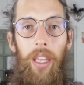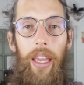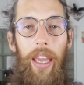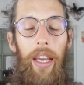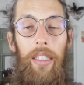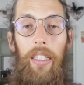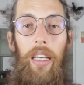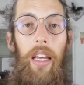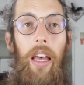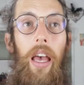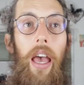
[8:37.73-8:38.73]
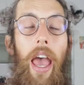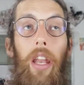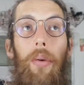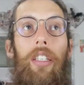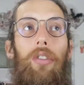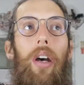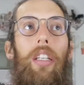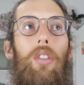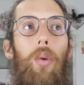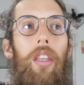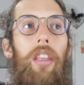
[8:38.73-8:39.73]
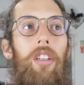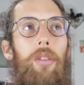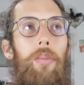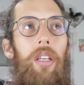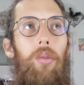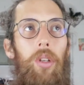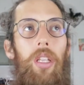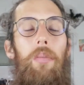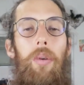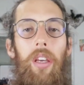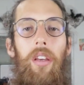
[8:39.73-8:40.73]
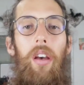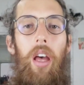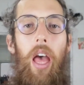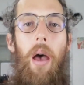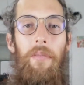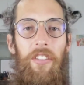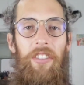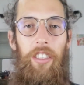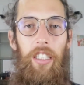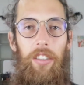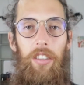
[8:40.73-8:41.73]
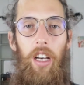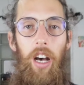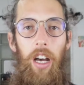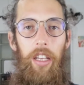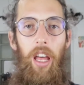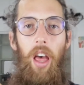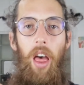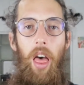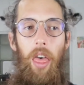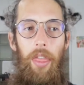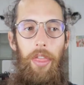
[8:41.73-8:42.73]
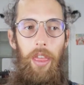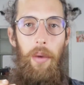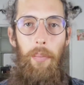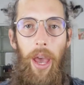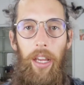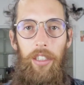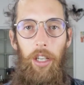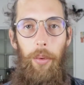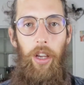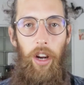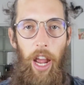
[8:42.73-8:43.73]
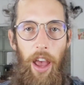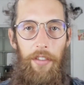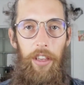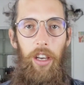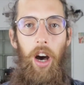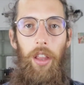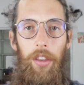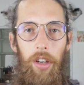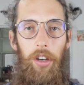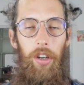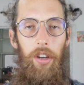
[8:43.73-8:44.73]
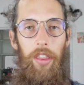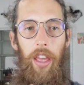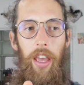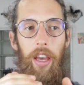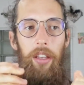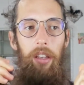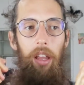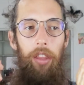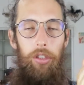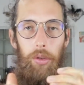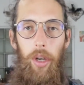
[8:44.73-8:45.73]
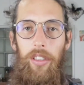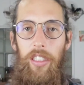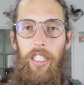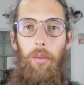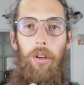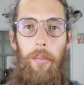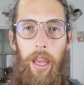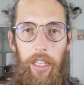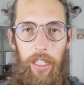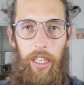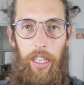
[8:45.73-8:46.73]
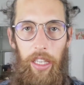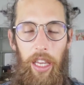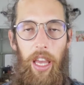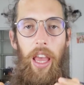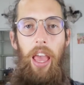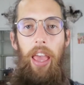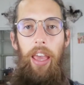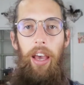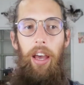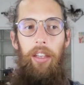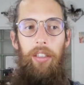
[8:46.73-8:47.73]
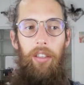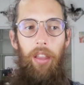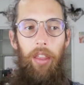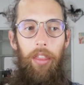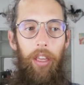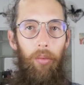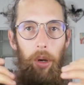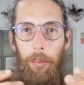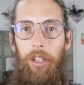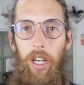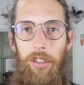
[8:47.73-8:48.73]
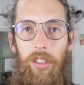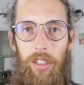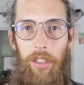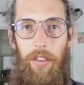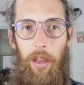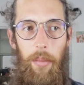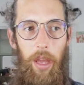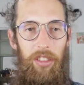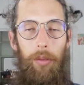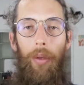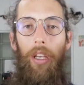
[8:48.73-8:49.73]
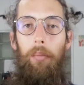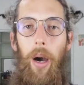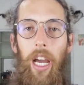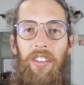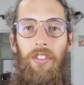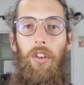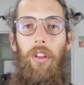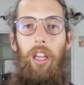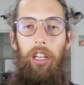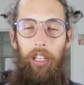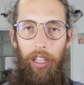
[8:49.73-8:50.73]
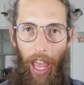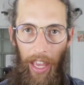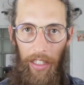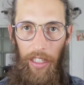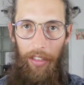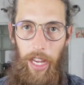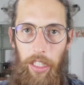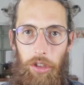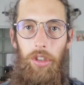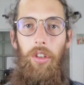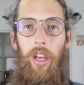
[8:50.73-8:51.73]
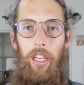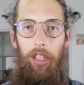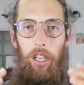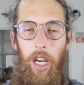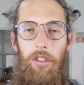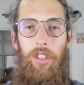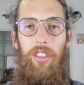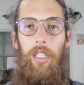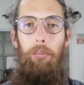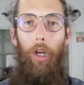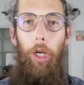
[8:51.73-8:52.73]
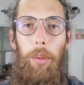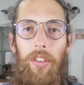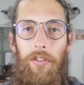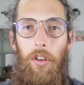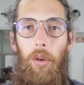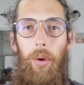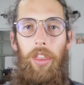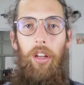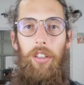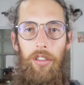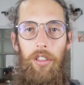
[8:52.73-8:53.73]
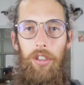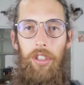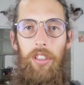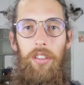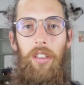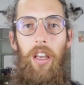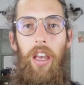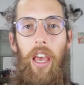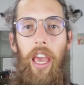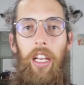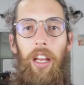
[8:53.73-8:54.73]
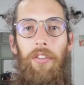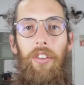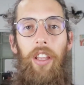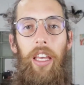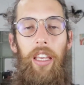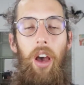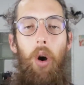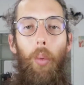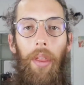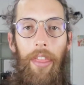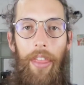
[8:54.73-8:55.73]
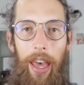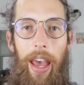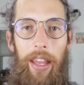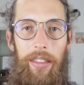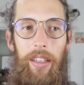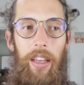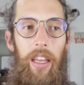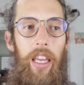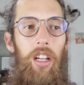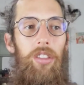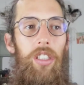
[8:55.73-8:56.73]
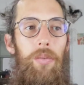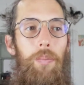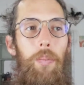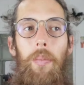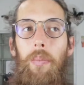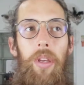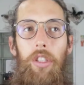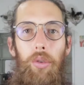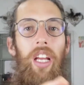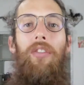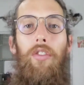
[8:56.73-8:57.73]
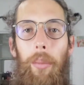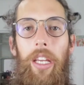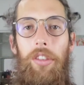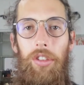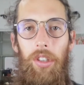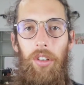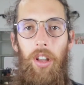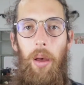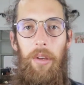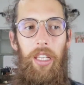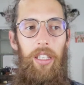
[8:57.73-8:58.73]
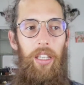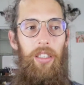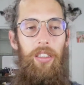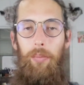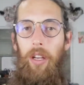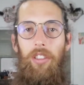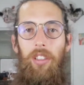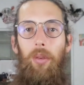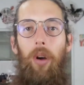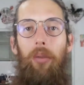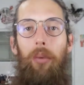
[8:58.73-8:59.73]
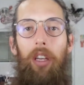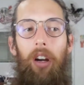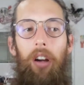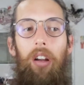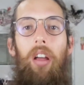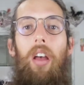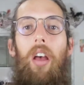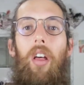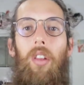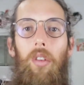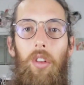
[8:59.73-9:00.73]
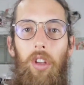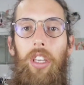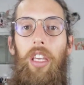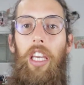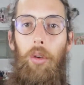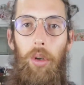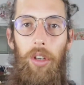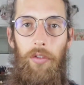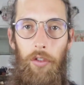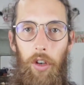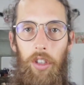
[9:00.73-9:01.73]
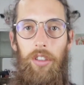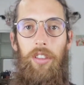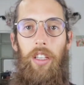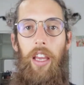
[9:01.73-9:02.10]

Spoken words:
And anyway, so I just want there to be a really big emphasis on the impact that we are having on the earth and the choices that we're making and the repercussions of them, and just being mindful and intentional and conscious and purposeful with our decisions. And I feel like with that, it'll just be transformational. Especially when we are looking inward first